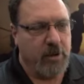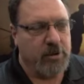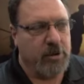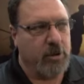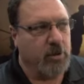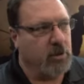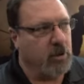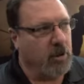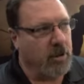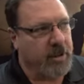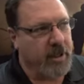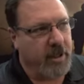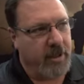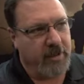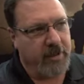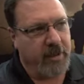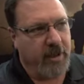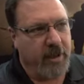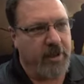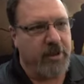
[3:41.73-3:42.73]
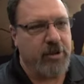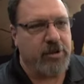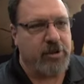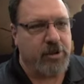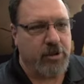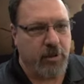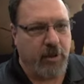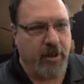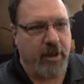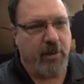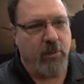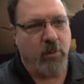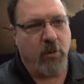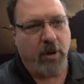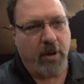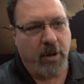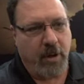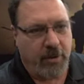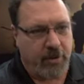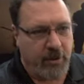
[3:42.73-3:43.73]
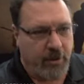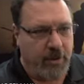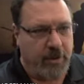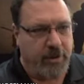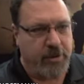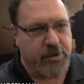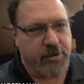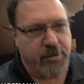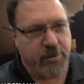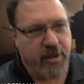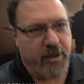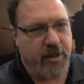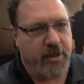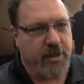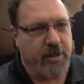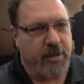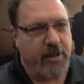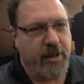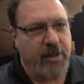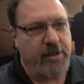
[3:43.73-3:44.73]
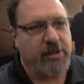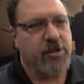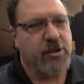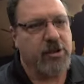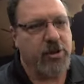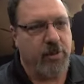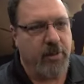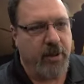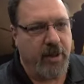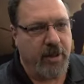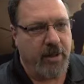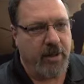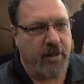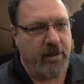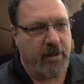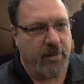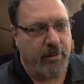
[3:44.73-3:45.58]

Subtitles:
to look at industry and what other industry is doing,